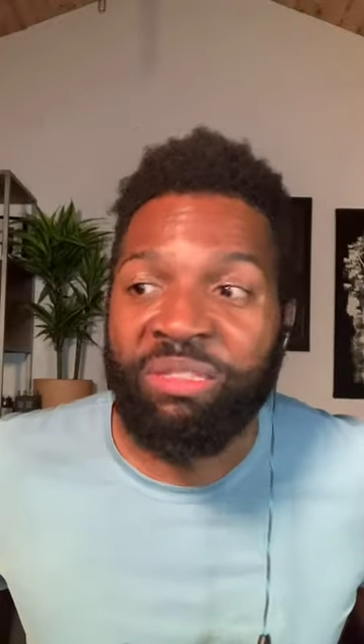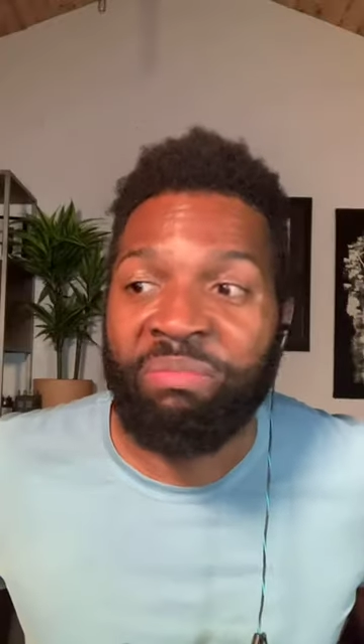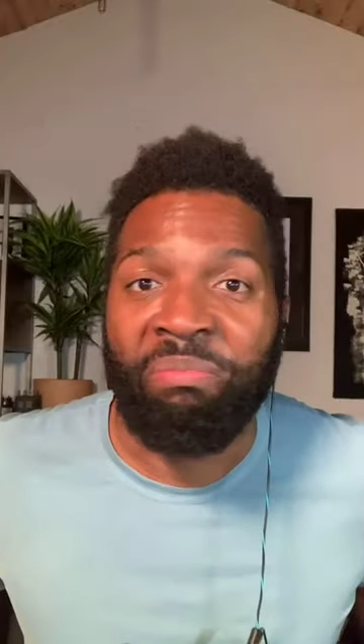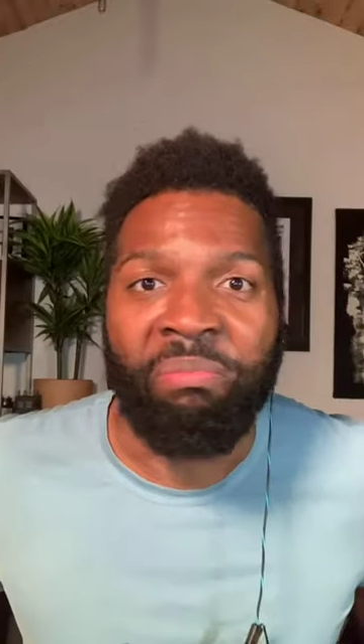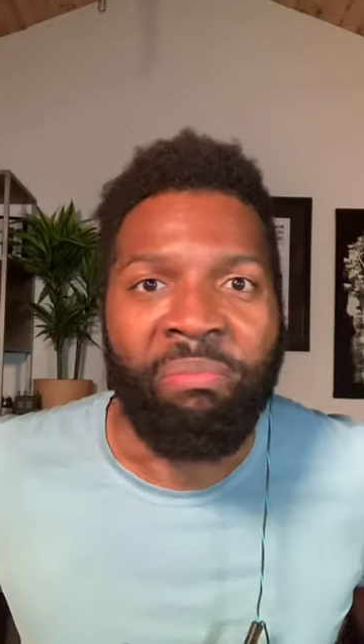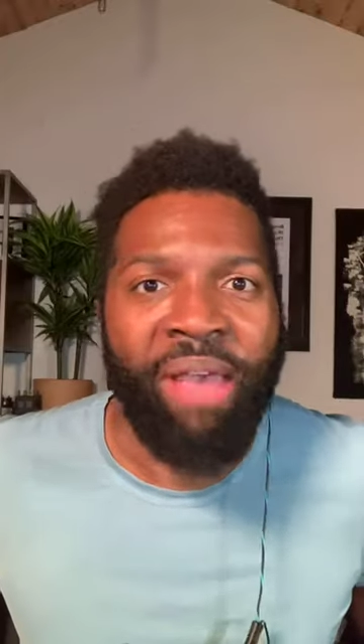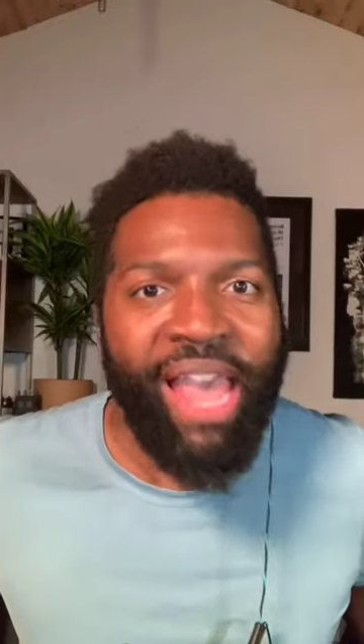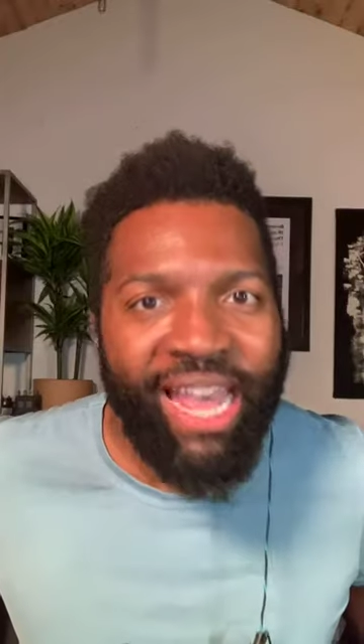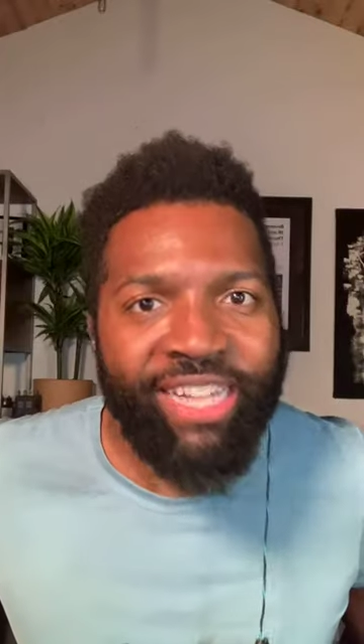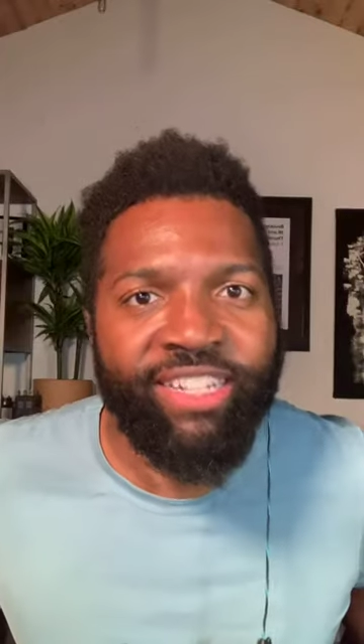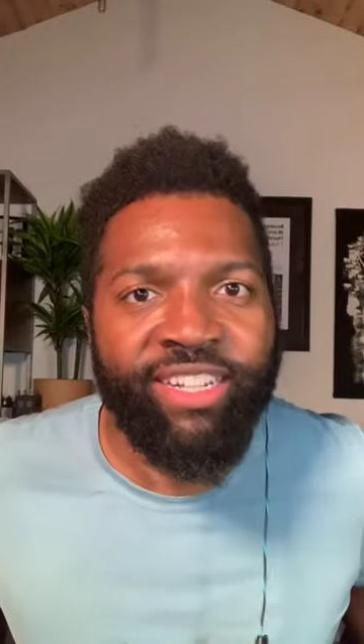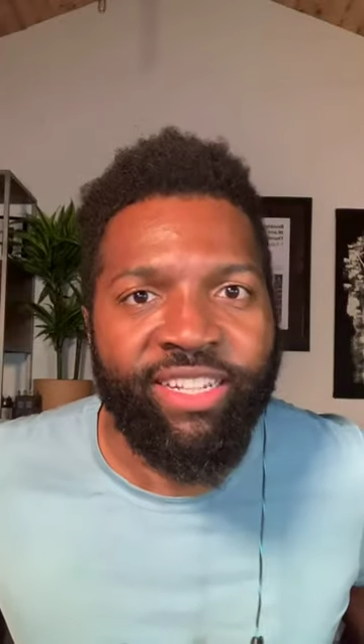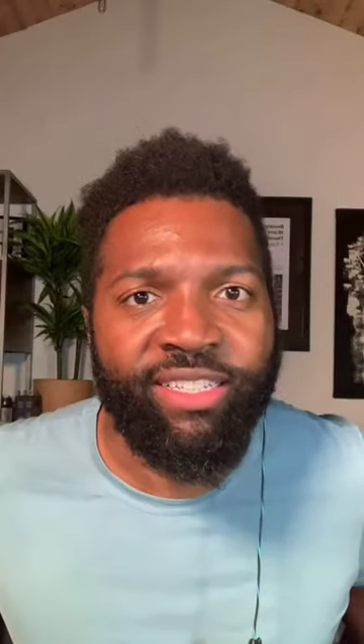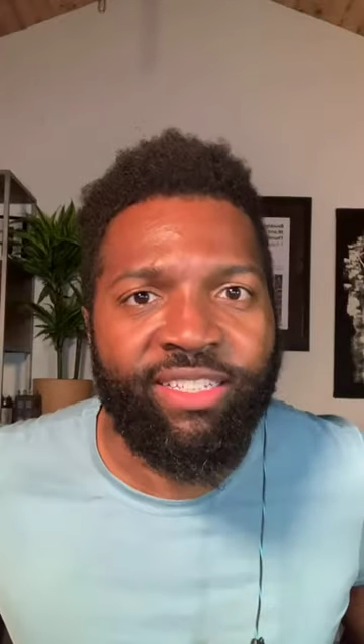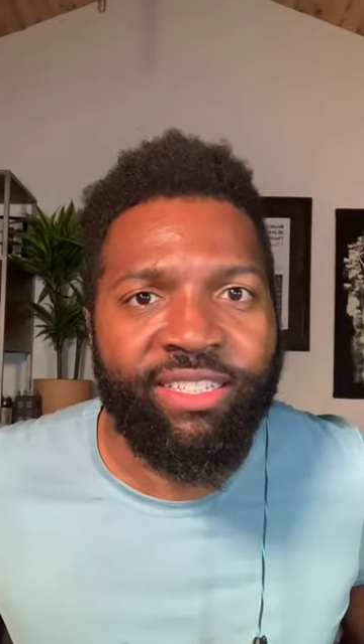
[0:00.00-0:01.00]
this
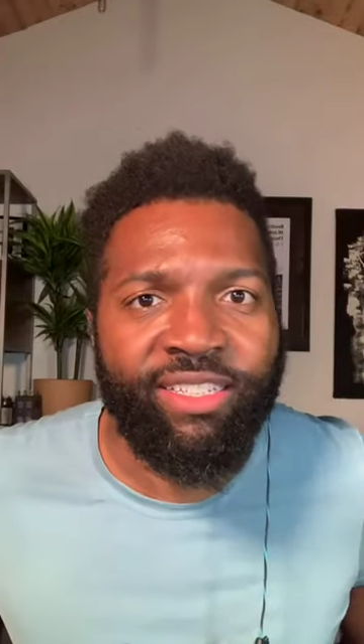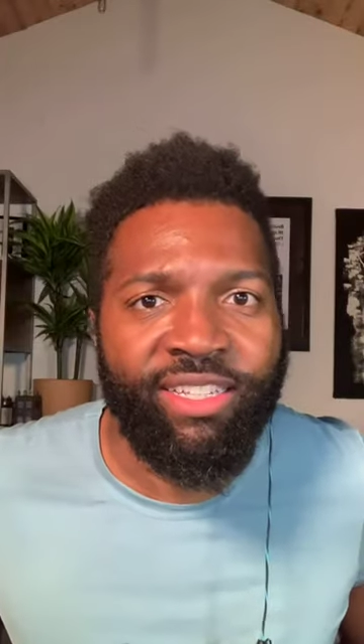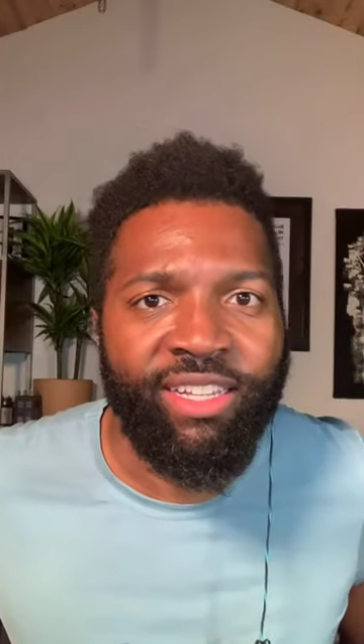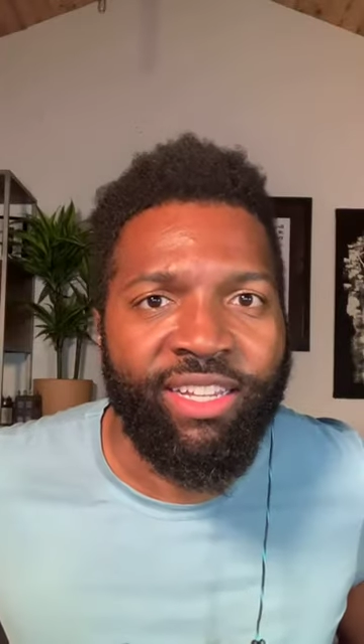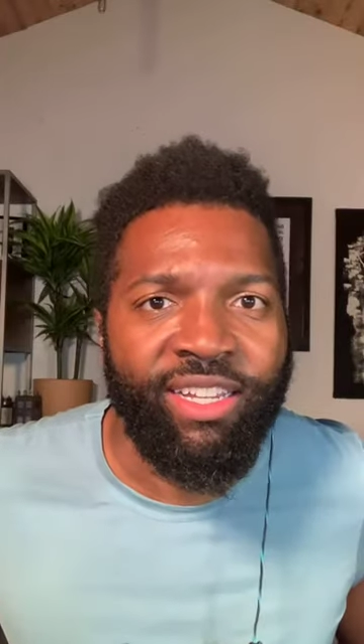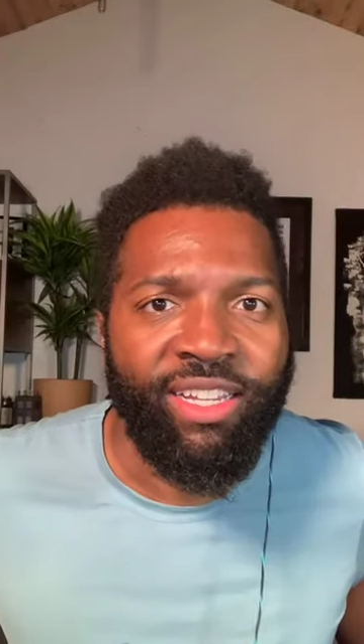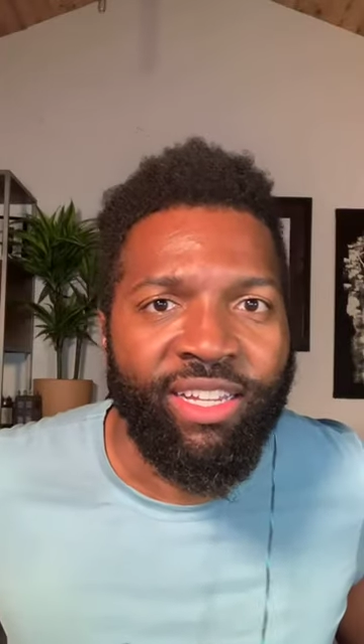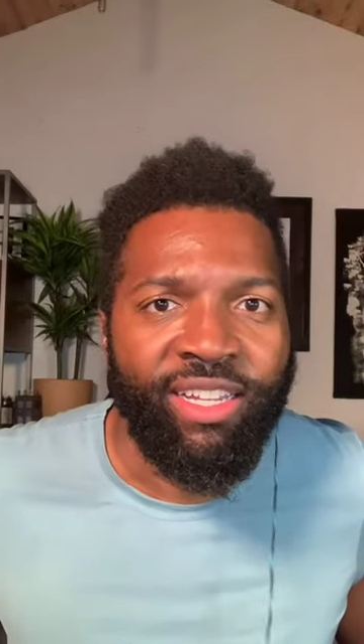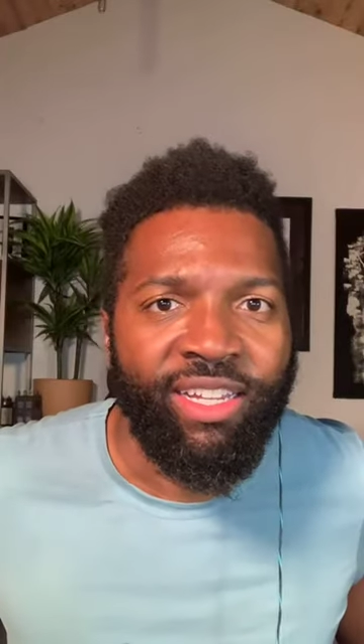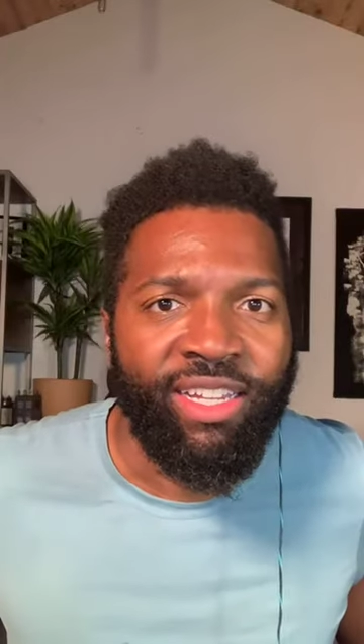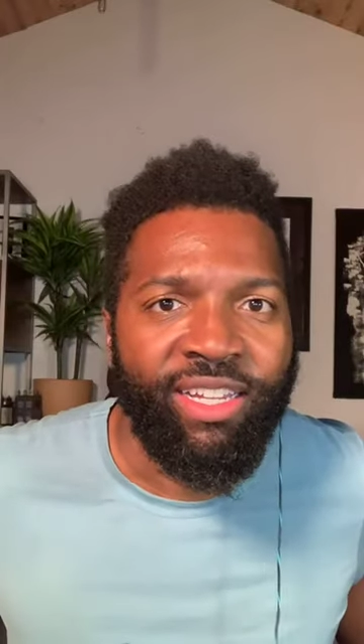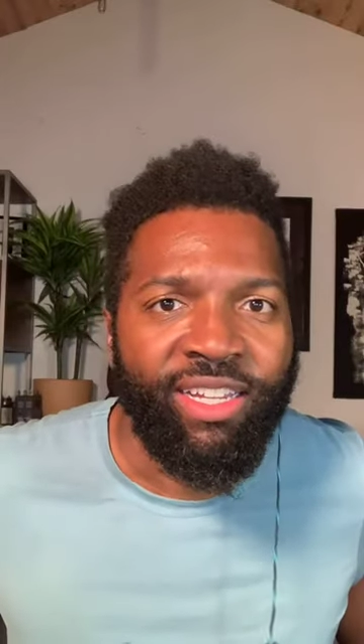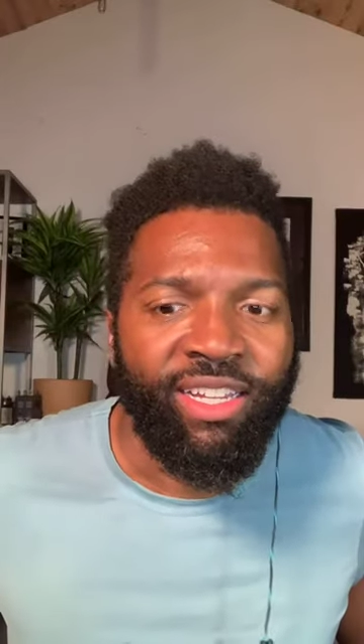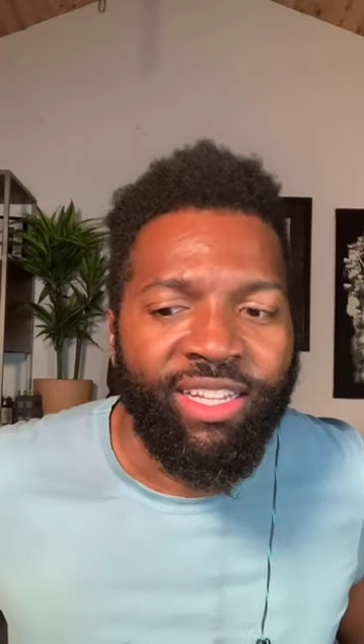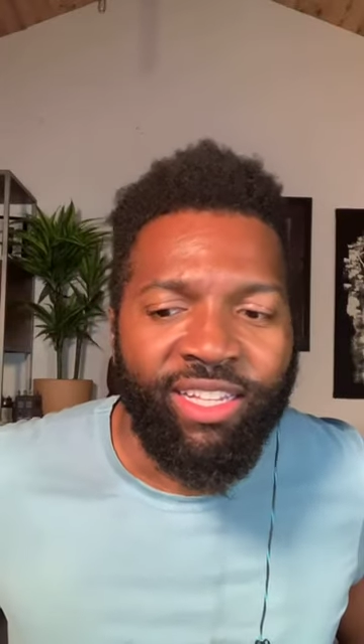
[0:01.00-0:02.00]
King
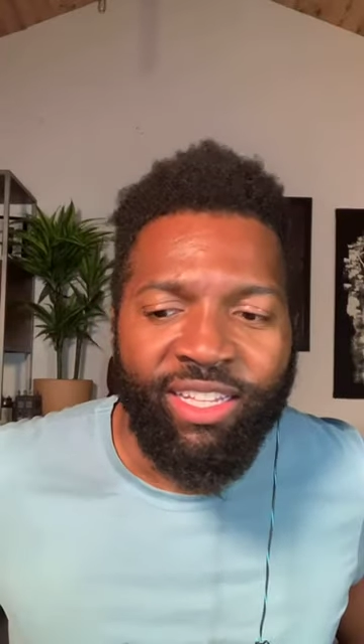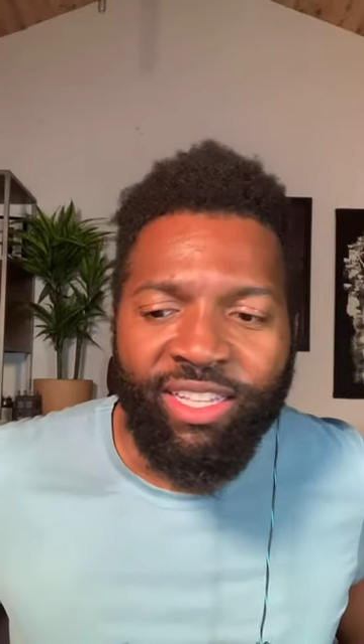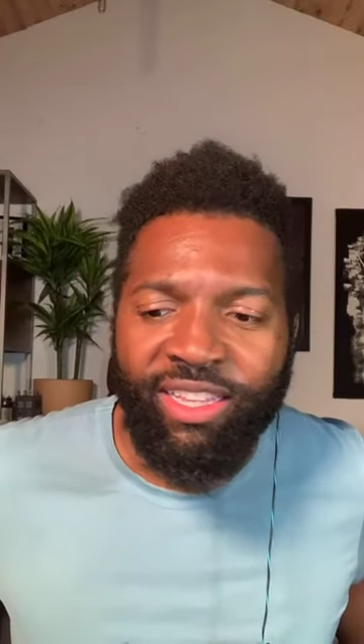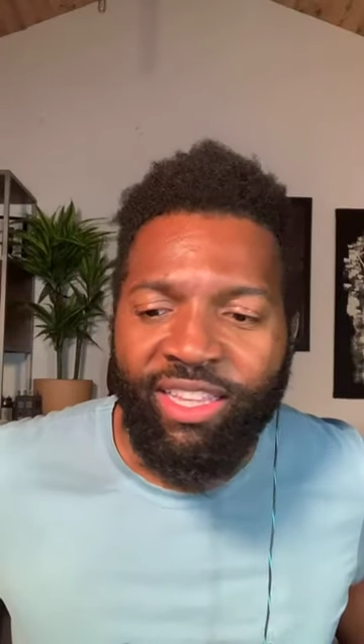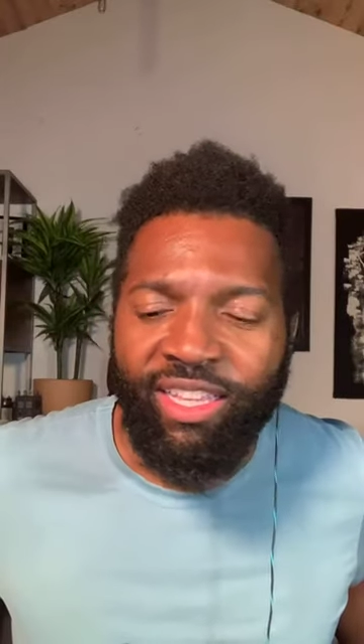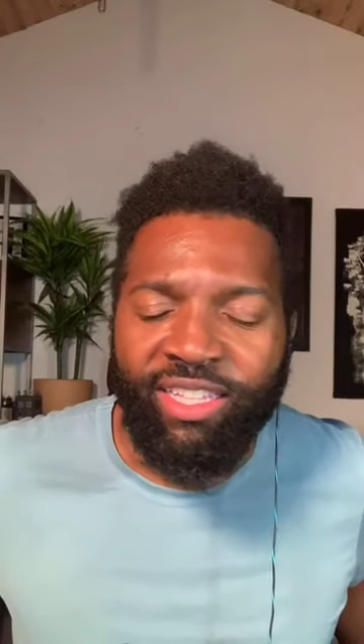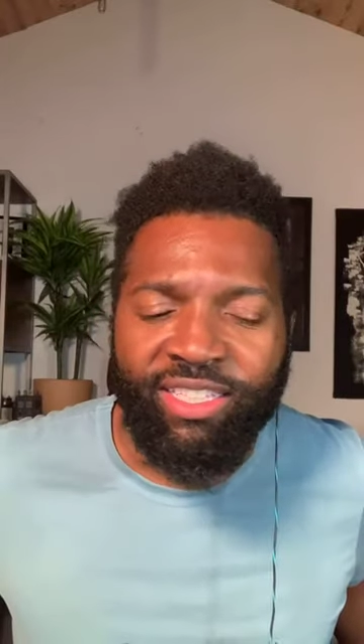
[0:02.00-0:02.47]
Learness, this.